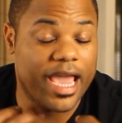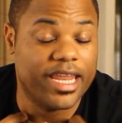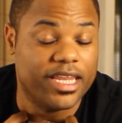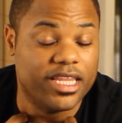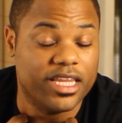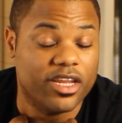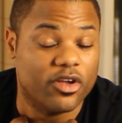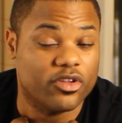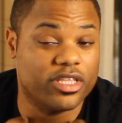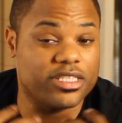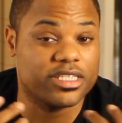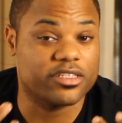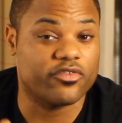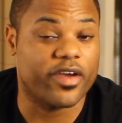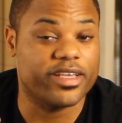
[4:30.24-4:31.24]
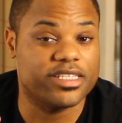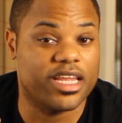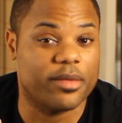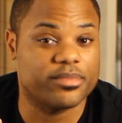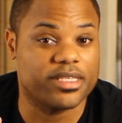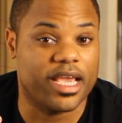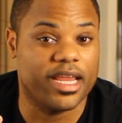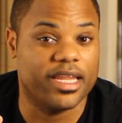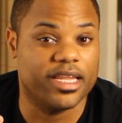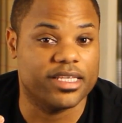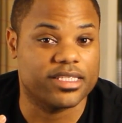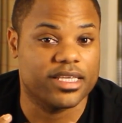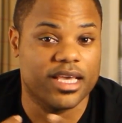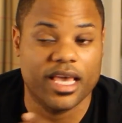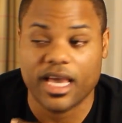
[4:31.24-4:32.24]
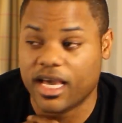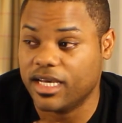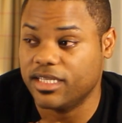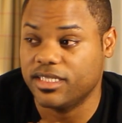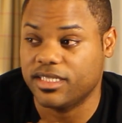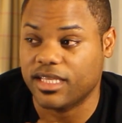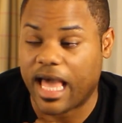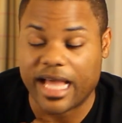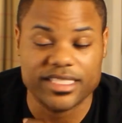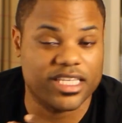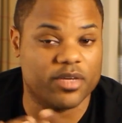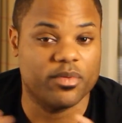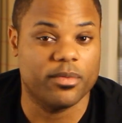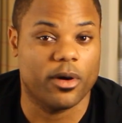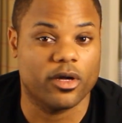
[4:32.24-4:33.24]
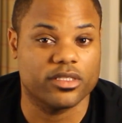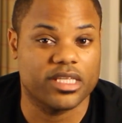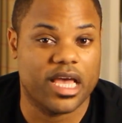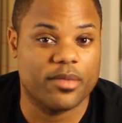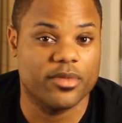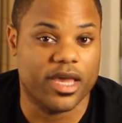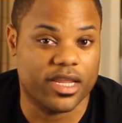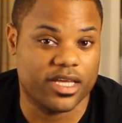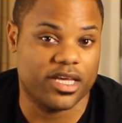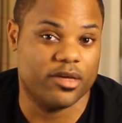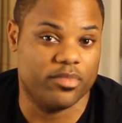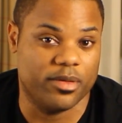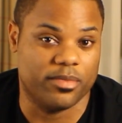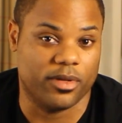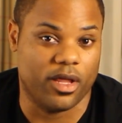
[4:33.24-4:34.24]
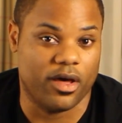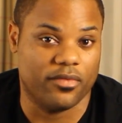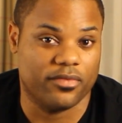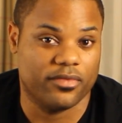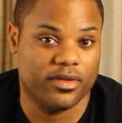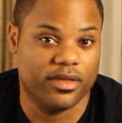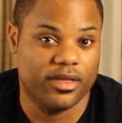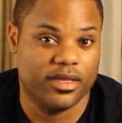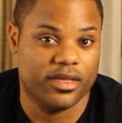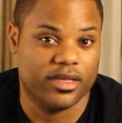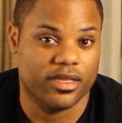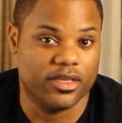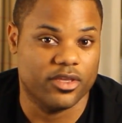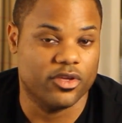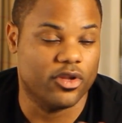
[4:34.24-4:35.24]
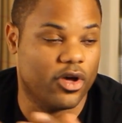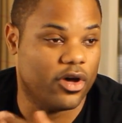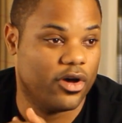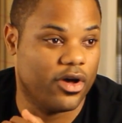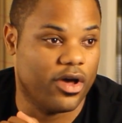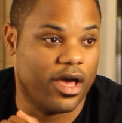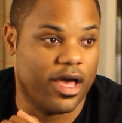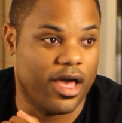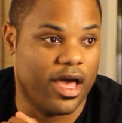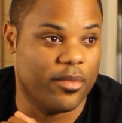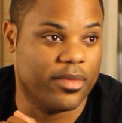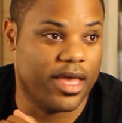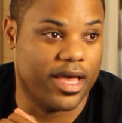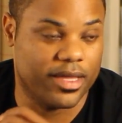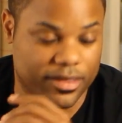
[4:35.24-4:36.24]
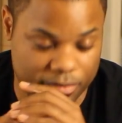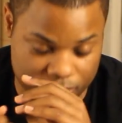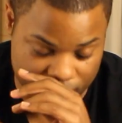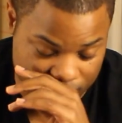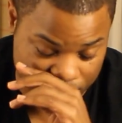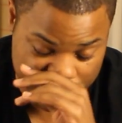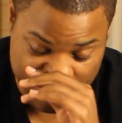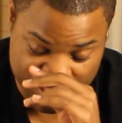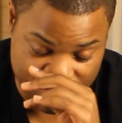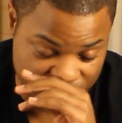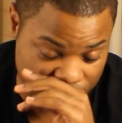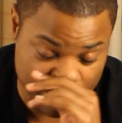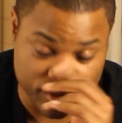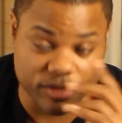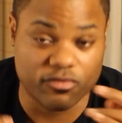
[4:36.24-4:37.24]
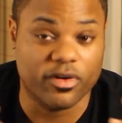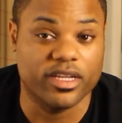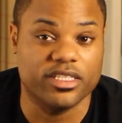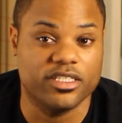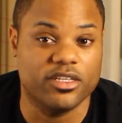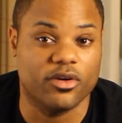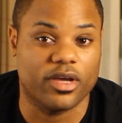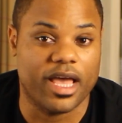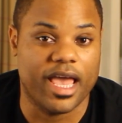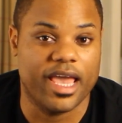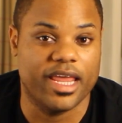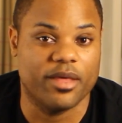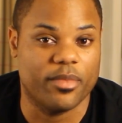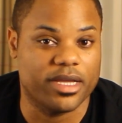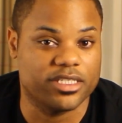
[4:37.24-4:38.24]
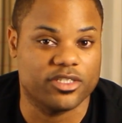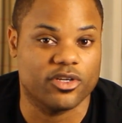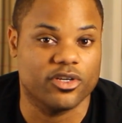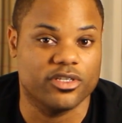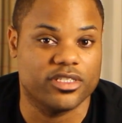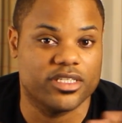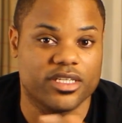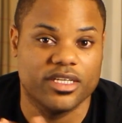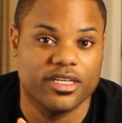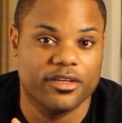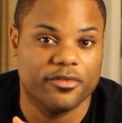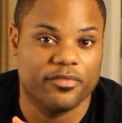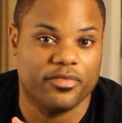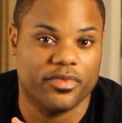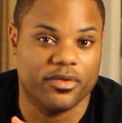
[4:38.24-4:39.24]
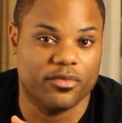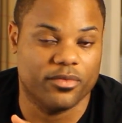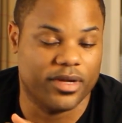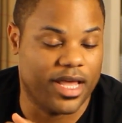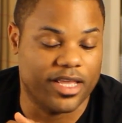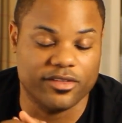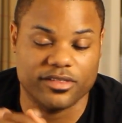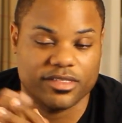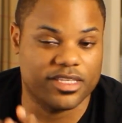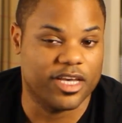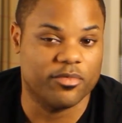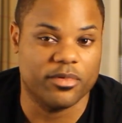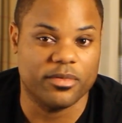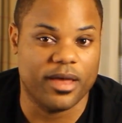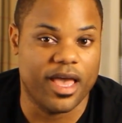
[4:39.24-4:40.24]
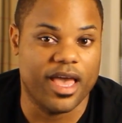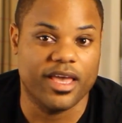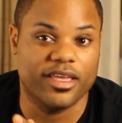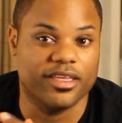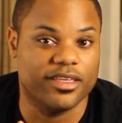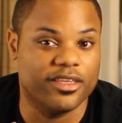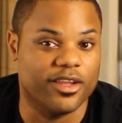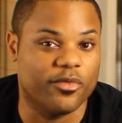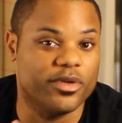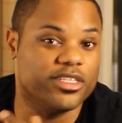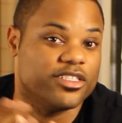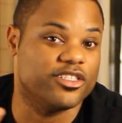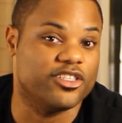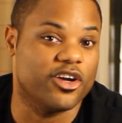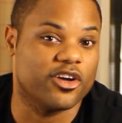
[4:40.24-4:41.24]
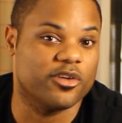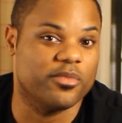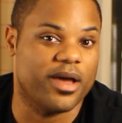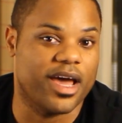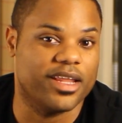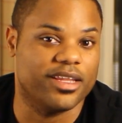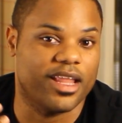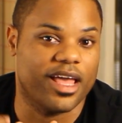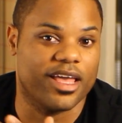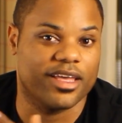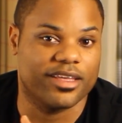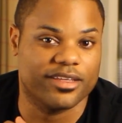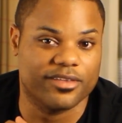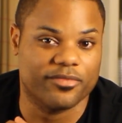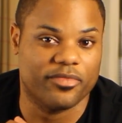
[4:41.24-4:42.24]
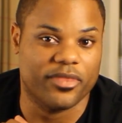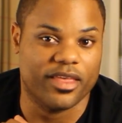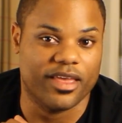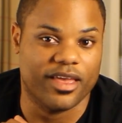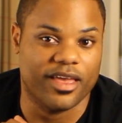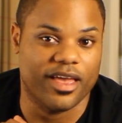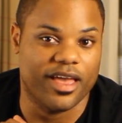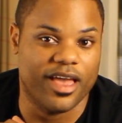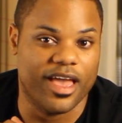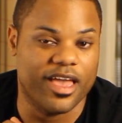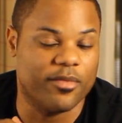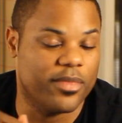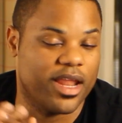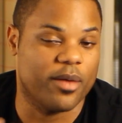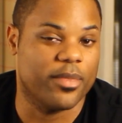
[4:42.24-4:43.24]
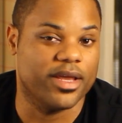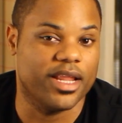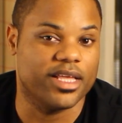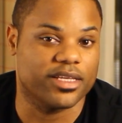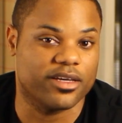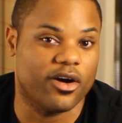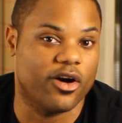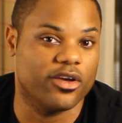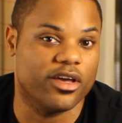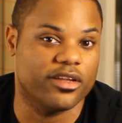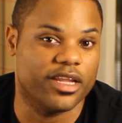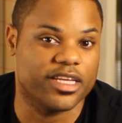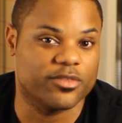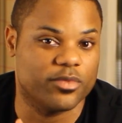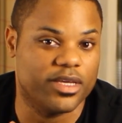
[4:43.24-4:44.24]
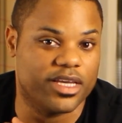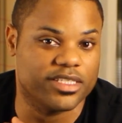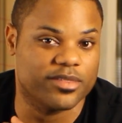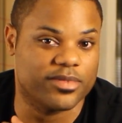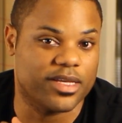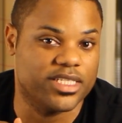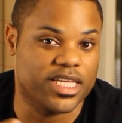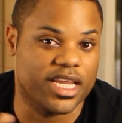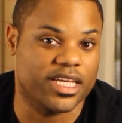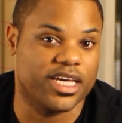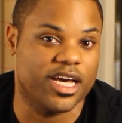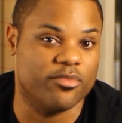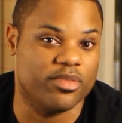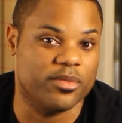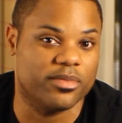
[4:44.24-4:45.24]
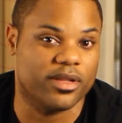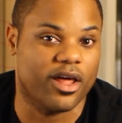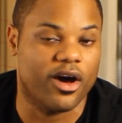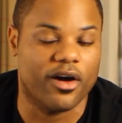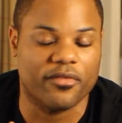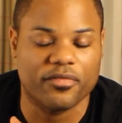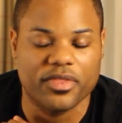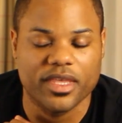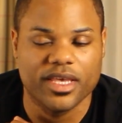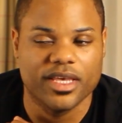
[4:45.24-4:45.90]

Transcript: And this is crazy that I'm saying this, because I tell people all the time you got to cut people off. It was a running joke I had at my church when I used to tell people, hey, we used to joke about it, like, hey man, I might not call y'all next week, because sometimes you got to cut people off.